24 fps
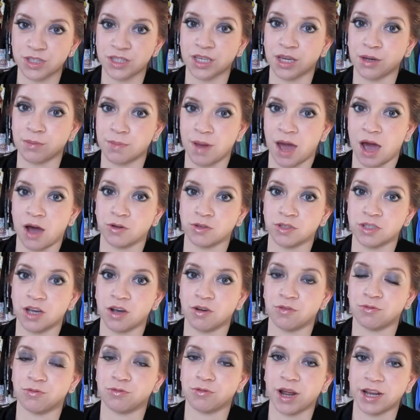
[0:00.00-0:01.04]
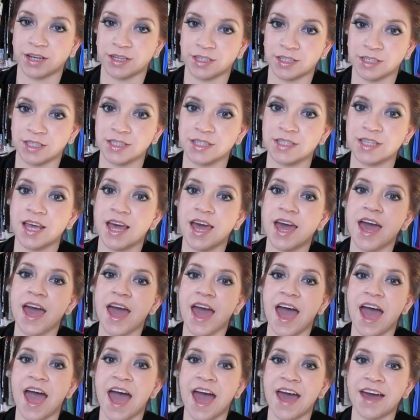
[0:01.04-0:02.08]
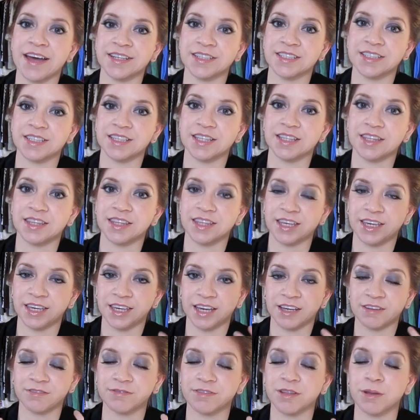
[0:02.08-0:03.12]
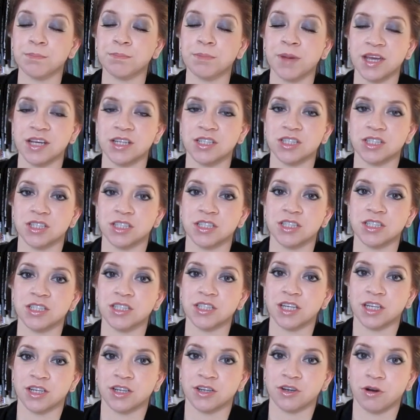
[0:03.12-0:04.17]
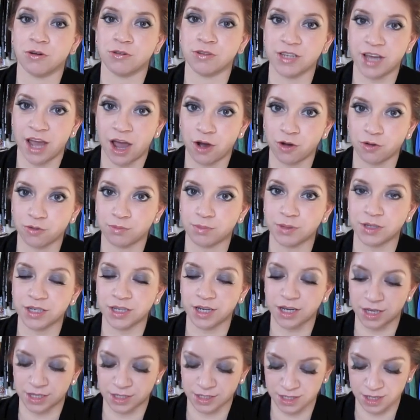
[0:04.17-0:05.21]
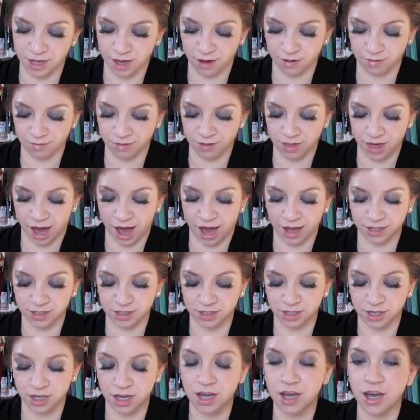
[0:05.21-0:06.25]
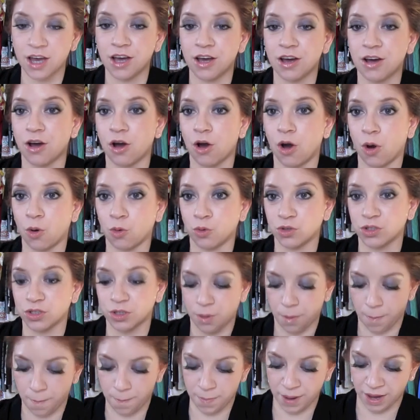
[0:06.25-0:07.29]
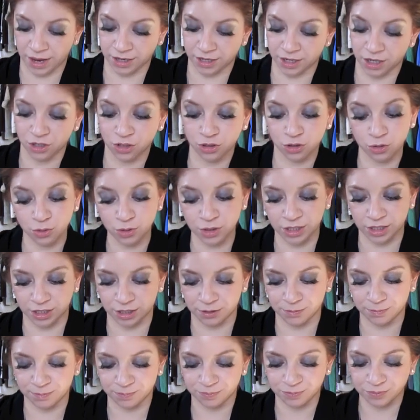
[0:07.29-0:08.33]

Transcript: the amount of redness, and the inflammation is going to go down because of that oat beta-glucan.